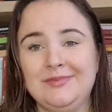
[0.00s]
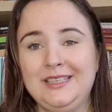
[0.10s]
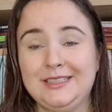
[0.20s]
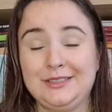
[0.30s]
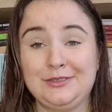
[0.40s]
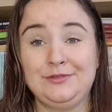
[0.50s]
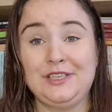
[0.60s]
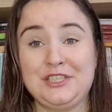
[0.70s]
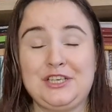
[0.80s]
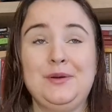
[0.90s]
needed to
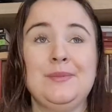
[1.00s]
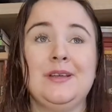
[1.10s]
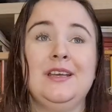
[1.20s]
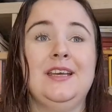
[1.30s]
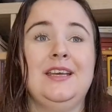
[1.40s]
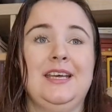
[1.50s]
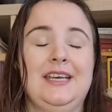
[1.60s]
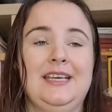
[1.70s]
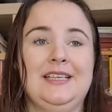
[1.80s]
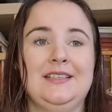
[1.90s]
finish up
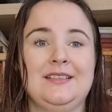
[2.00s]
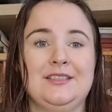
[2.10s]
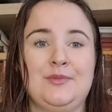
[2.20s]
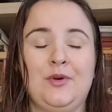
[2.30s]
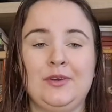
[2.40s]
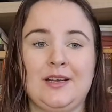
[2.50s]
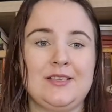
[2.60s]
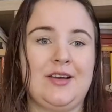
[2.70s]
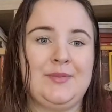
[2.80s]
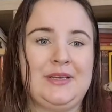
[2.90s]
and some other
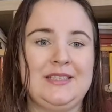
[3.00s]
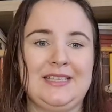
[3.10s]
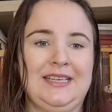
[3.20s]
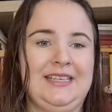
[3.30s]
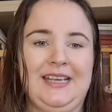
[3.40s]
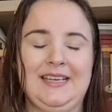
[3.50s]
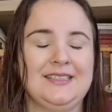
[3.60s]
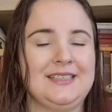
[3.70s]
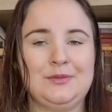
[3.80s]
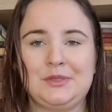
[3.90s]
assignments and in the
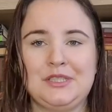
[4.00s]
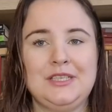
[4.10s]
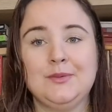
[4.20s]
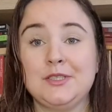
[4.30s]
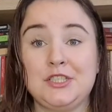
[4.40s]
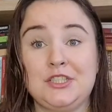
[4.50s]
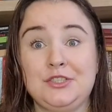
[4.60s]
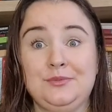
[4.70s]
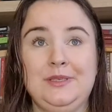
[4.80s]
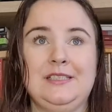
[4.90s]
end it was it was just
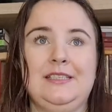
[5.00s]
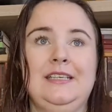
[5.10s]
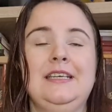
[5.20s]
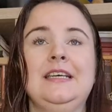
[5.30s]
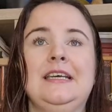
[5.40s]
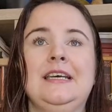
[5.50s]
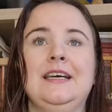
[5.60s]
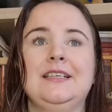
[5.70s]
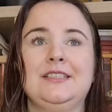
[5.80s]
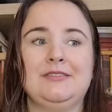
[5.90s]
too busy.
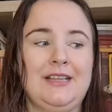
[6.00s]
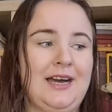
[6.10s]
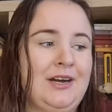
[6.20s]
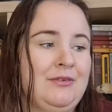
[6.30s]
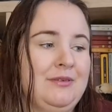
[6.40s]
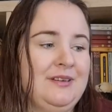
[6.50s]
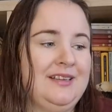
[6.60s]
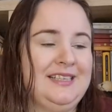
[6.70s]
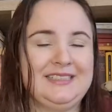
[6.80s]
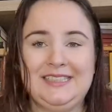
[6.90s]
So now
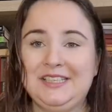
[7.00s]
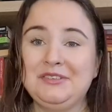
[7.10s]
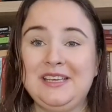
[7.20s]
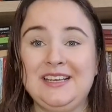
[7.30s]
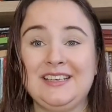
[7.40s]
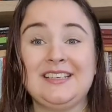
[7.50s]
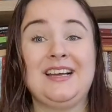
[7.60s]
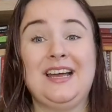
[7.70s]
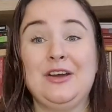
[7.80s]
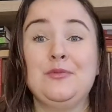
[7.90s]
it's the new year.
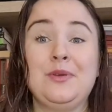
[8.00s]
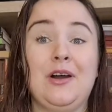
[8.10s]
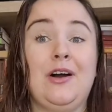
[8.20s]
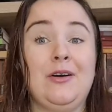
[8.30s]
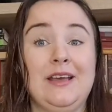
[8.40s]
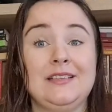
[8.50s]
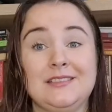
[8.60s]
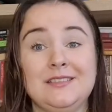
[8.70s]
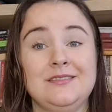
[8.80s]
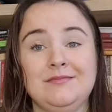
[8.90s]
I hope you all had
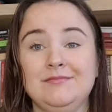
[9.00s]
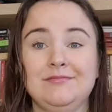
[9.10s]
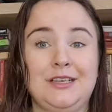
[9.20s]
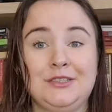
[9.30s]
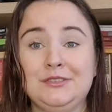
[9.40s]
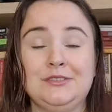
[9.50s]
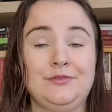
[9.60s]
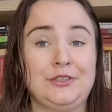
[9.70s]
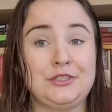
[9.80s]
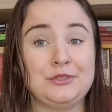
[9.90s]
a good
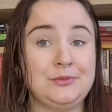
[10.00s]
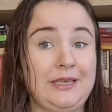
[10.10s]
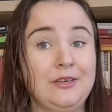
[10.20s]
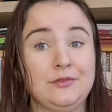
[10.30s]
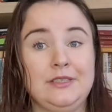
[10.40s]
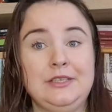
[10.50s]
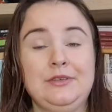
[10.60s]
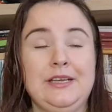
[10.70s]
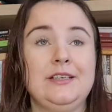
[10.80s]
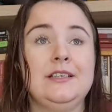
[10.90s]
first week of the new
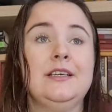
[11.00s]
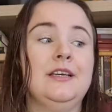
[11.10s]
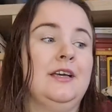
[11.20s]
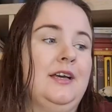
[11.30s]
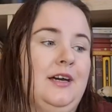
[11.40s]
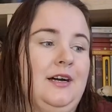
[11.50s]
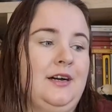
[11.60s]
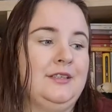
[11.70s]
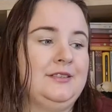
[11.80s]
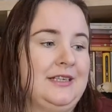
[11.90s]
year
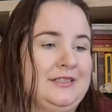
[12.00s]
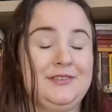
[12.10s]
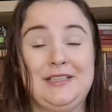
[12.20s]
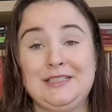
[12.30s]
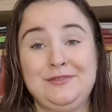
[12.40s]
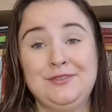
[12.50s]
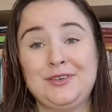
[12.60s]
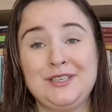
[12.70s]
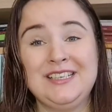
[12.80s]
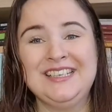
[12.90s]
uh, 2024,